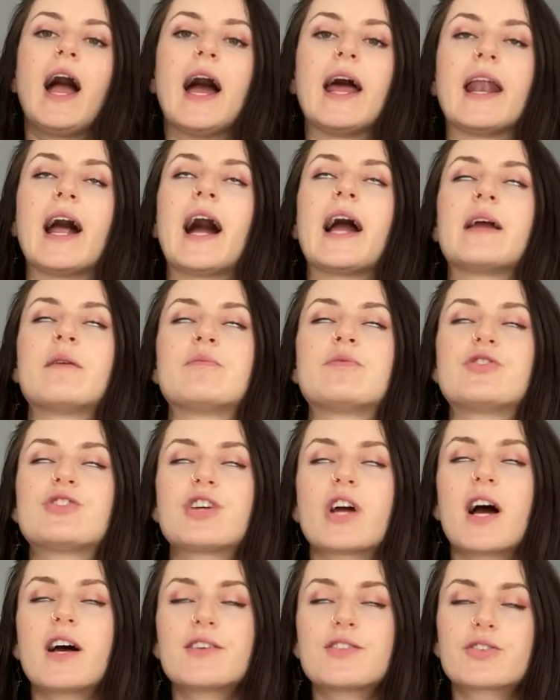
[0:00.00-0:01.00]
and I am
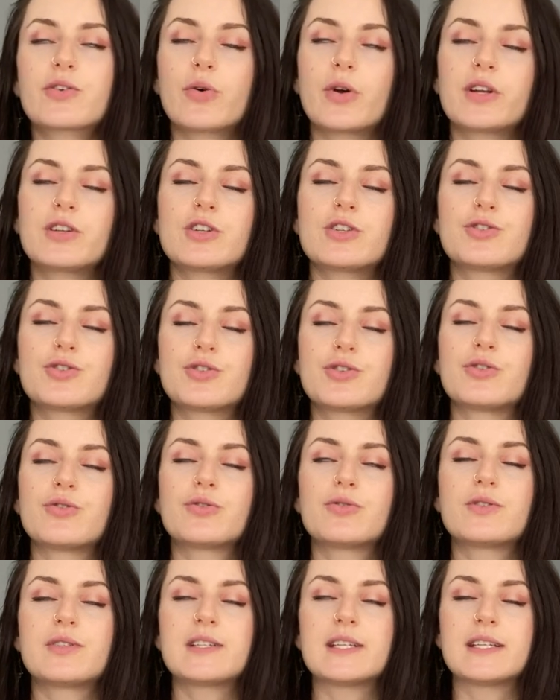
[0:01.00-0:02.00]
just going to
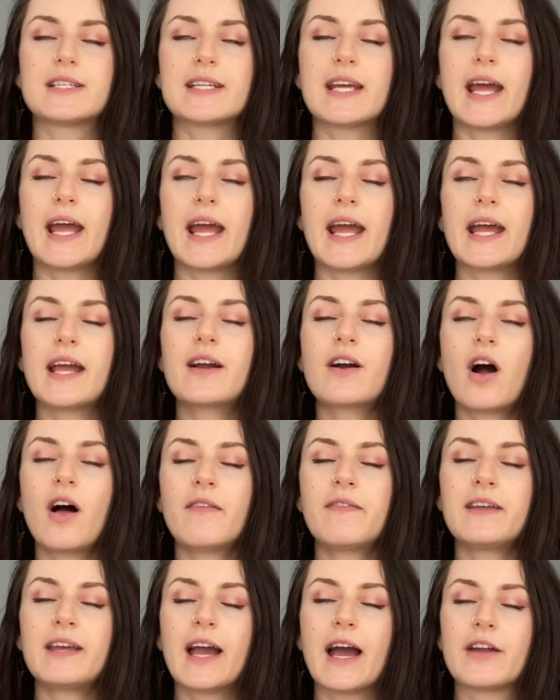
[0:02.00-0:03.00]
choose to take
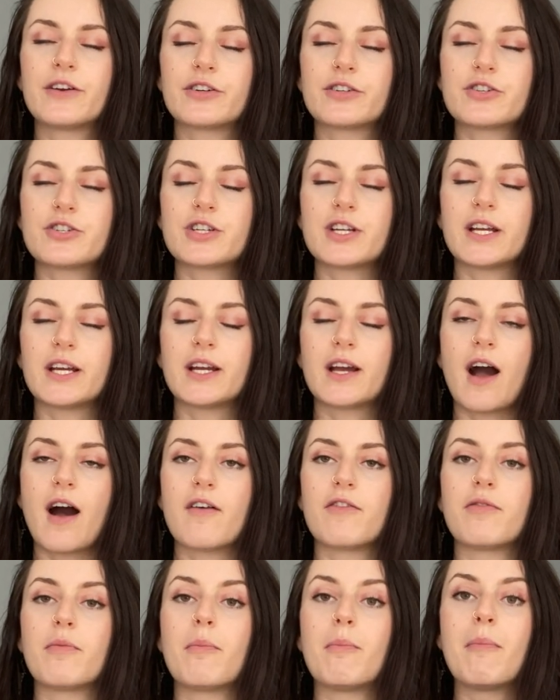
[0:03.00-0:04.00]
on the energy
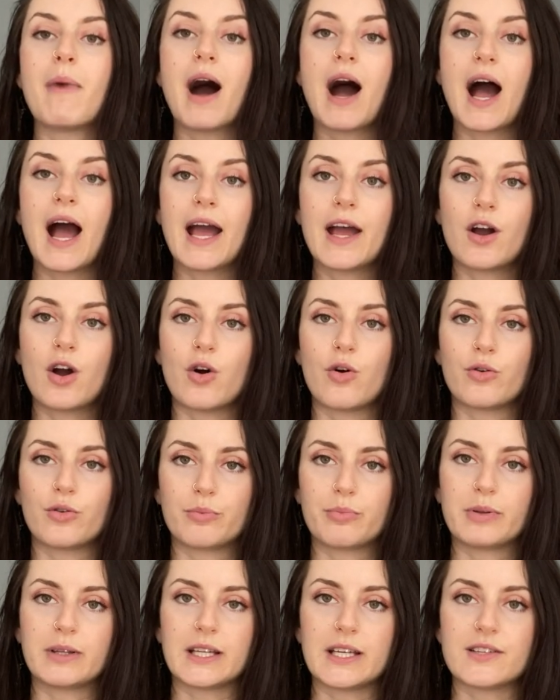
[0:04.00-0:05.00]
of my
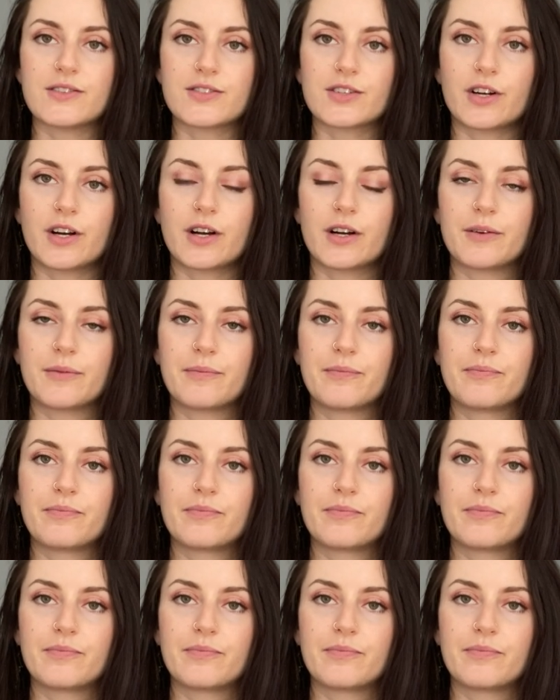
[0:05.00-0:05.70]
own pleaser.